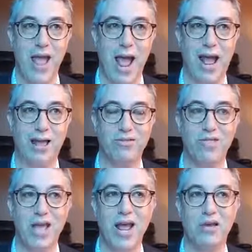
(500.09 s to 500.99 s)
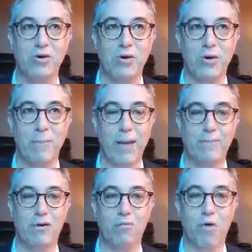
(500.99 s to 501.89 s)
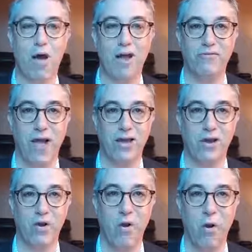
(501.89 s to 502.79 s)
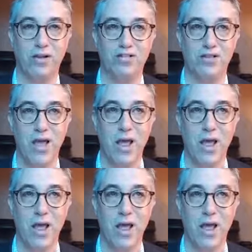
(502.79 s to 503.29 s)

and then you're gonna be able to arrive at a cost